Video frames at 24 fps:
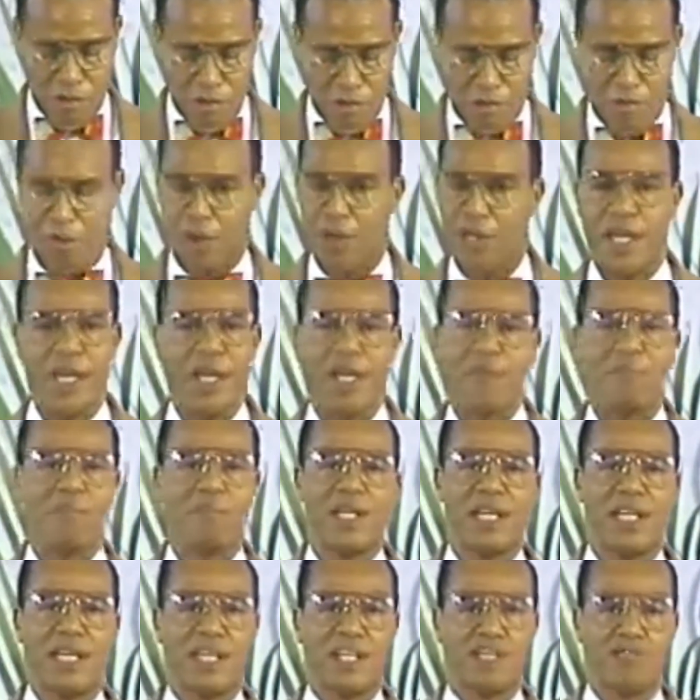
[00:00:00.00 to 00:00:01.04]
For
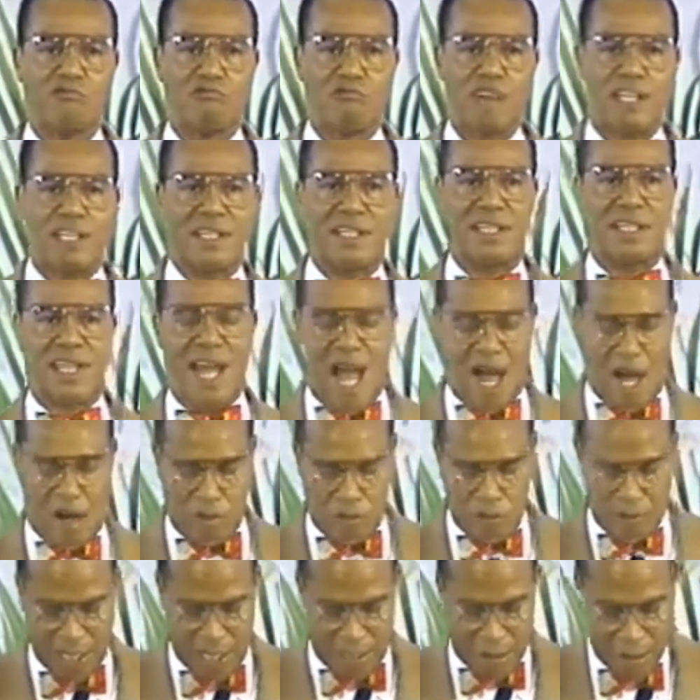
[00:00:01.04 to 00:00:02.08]
him it is written
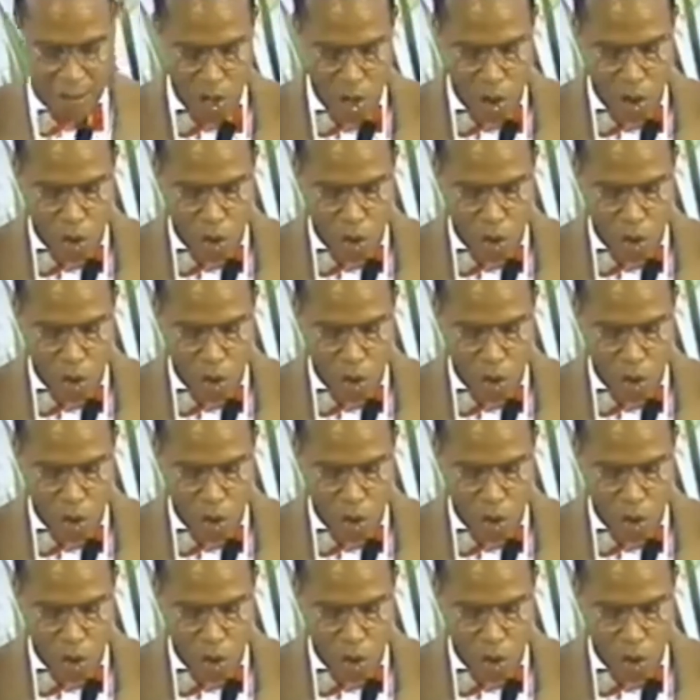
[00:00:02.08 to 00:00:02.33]
down that